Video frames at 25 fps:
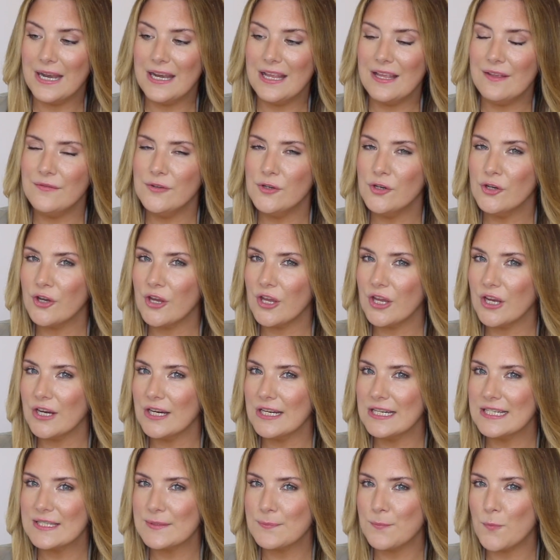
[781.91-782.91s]
But if your
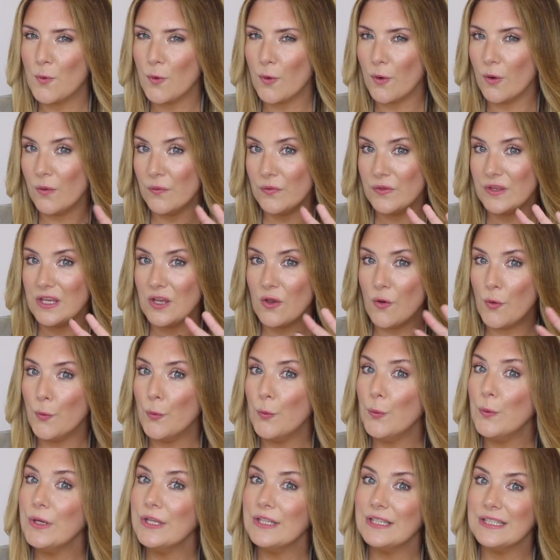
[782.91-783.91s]
hair is more on the
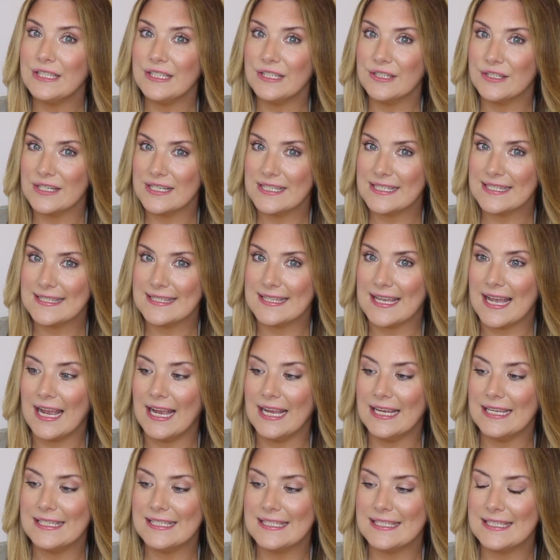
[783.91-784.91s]
oilier
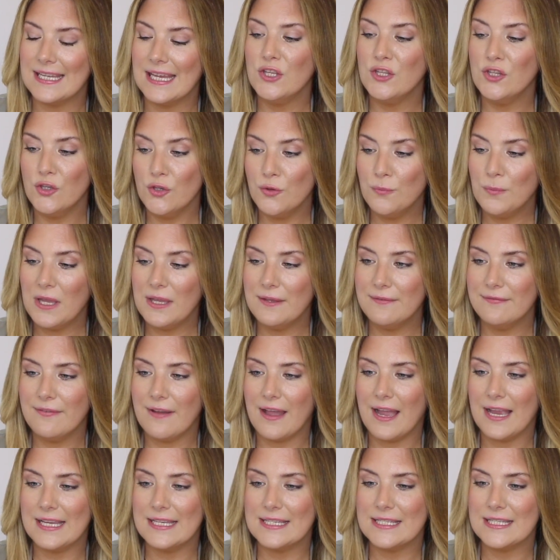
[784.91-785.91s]
side, you may
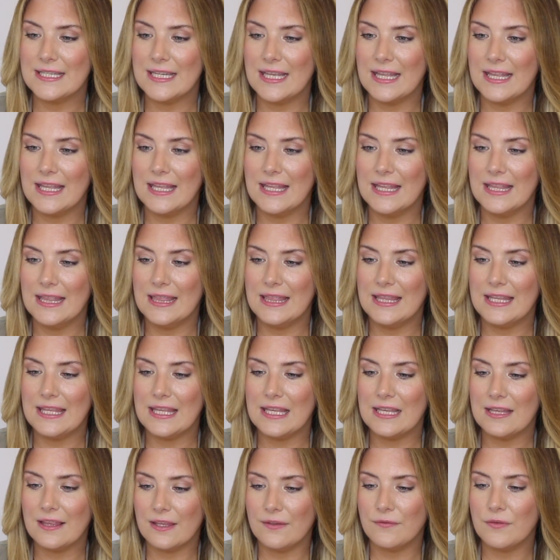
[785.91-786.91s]
find
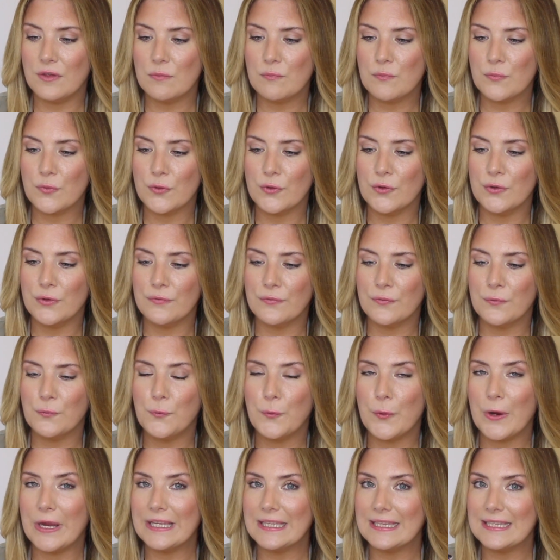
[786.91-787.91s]
the living proof
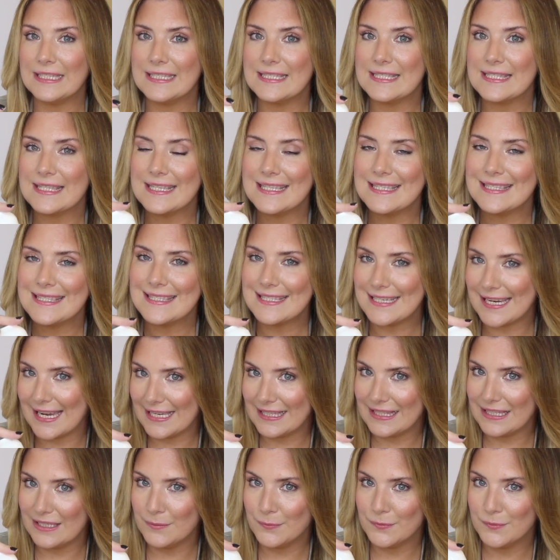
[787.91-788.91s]
weightless
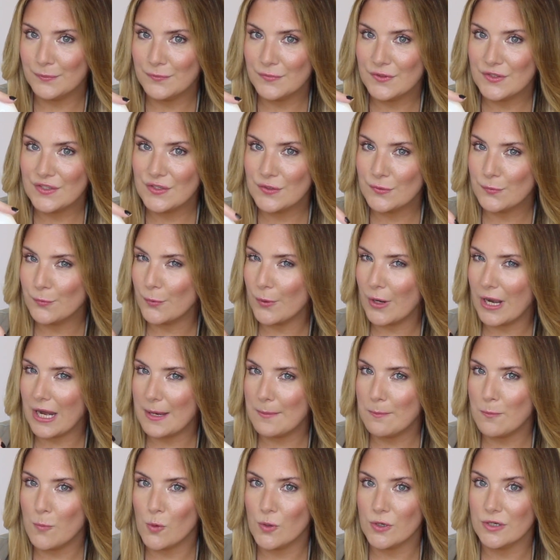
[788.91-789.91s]
styling
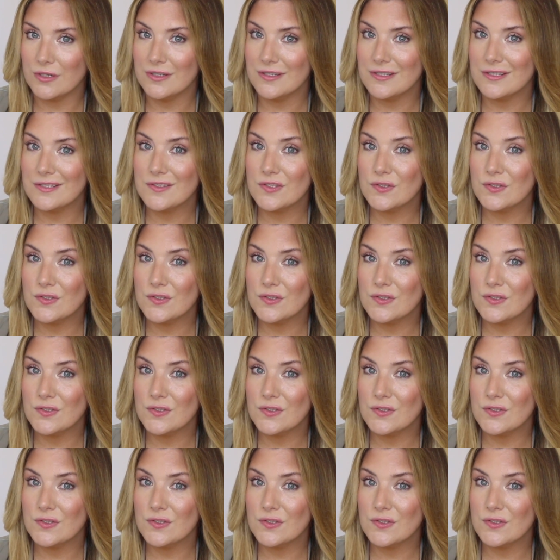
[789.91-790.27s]
spray more